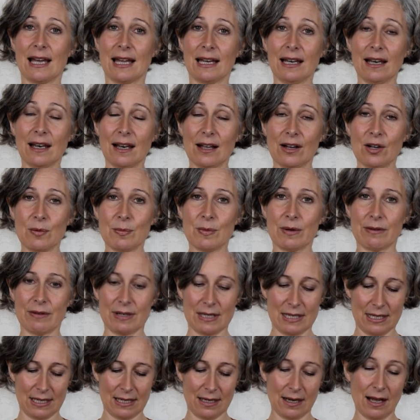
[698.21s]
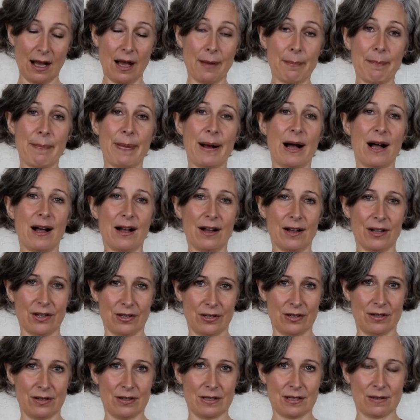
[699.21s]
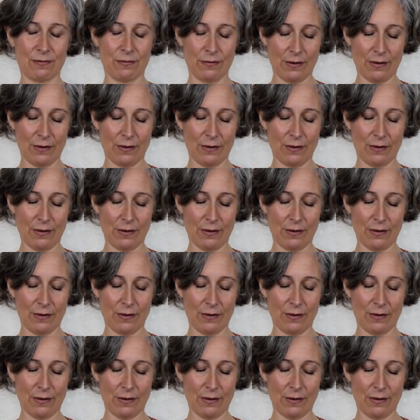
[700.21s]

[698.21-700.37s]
and lung meridian are partners,